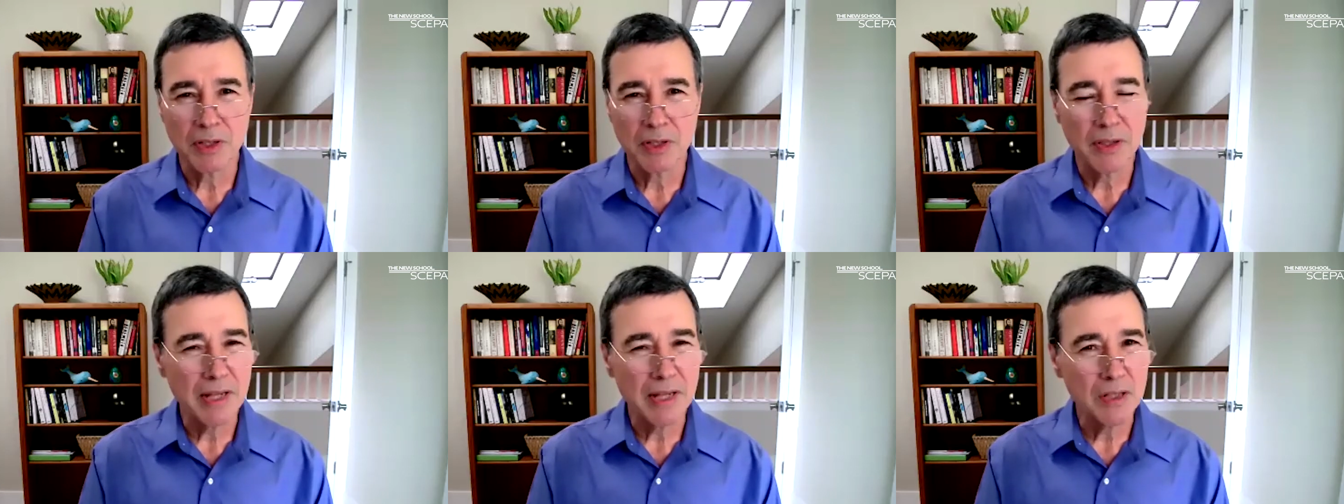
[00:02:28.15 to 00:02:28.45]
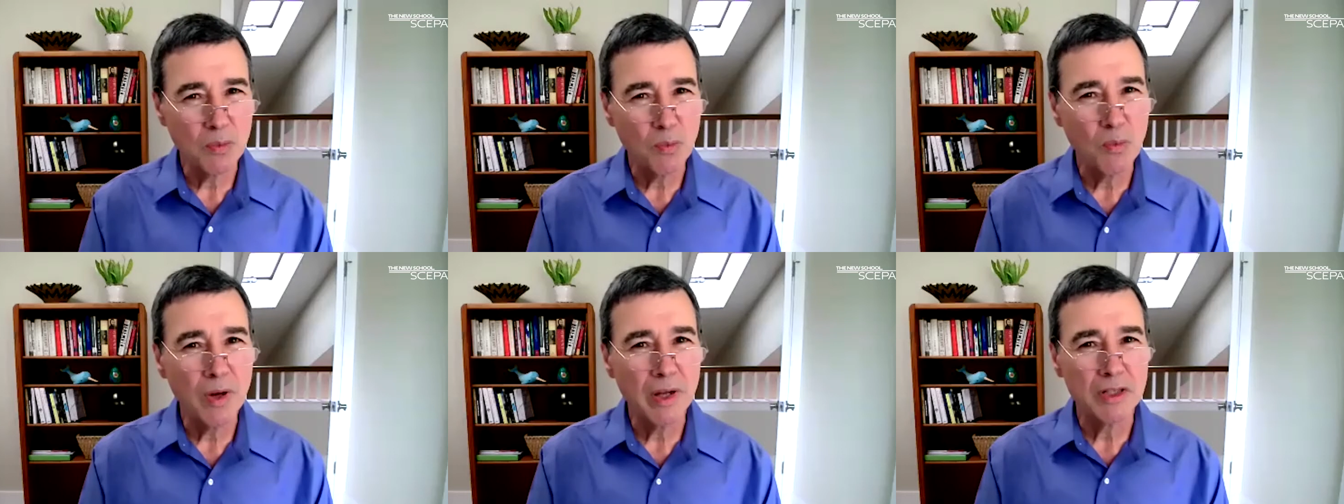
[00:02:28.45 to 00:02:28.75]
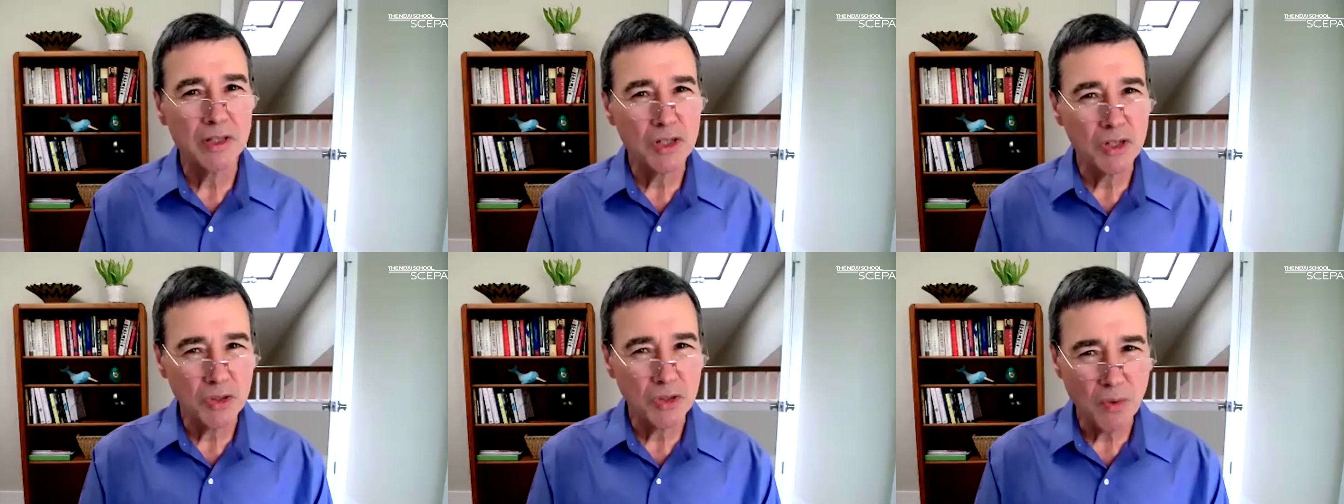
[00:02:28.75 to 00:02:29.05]
So that's
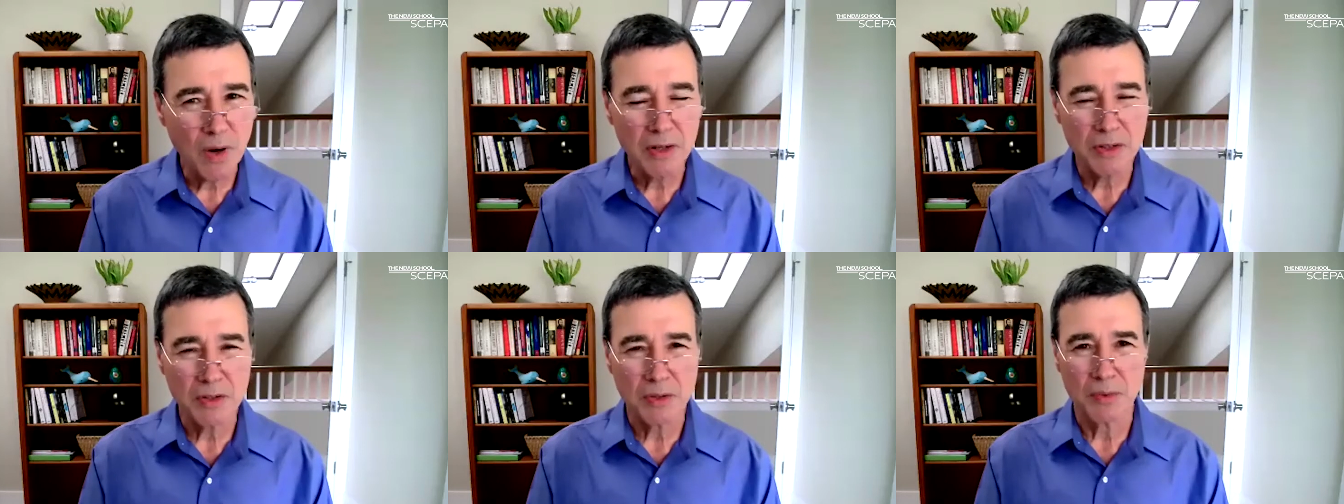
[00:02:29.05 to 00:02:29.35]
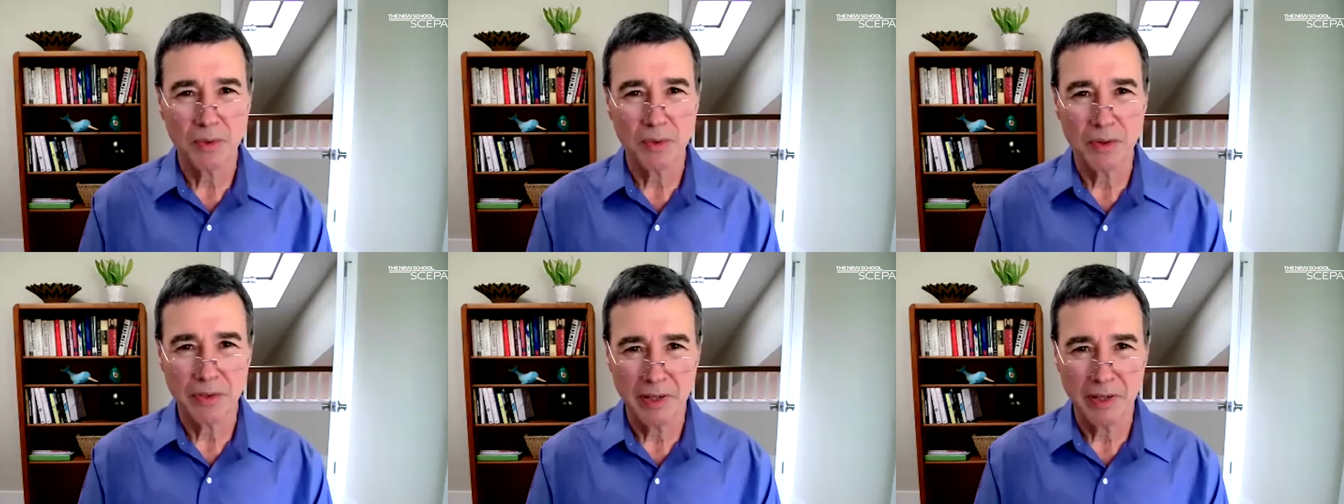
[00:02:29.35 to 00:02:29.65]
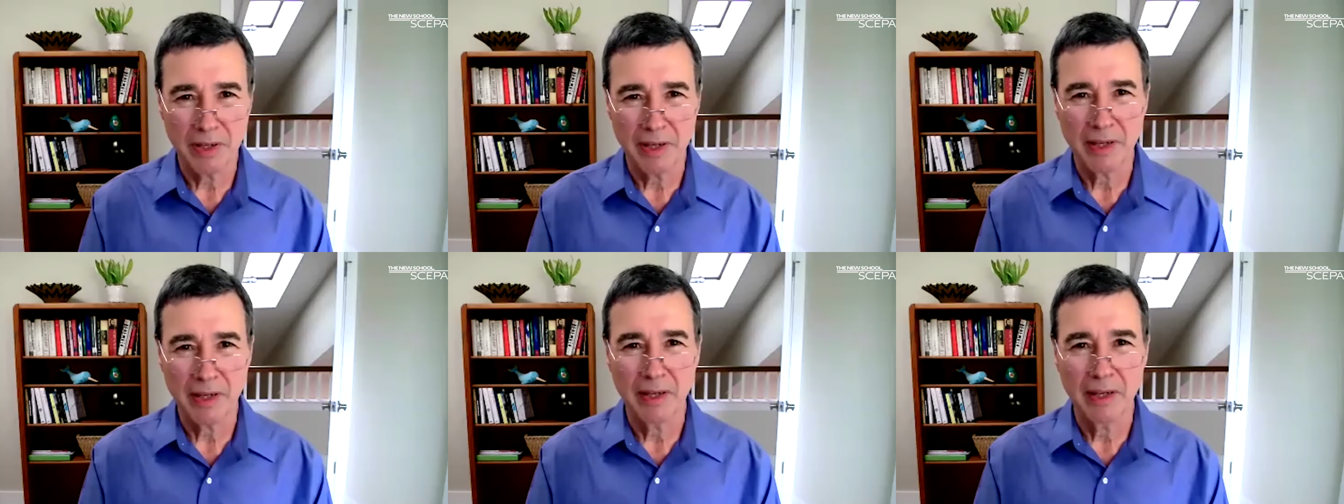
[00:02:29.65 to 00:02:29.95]
one structural
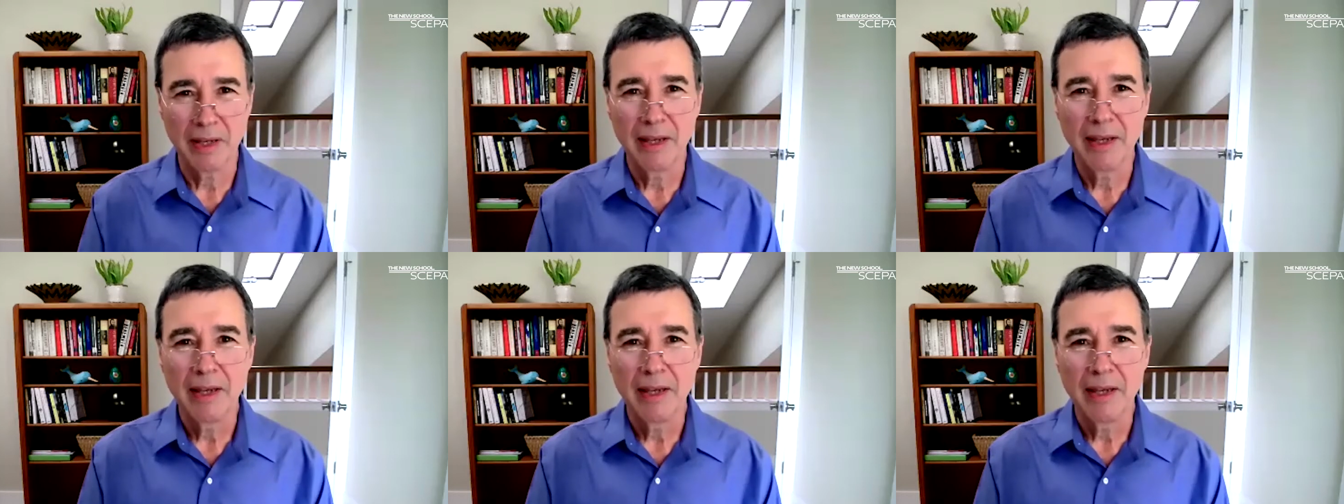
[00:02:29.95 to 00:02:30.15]
thing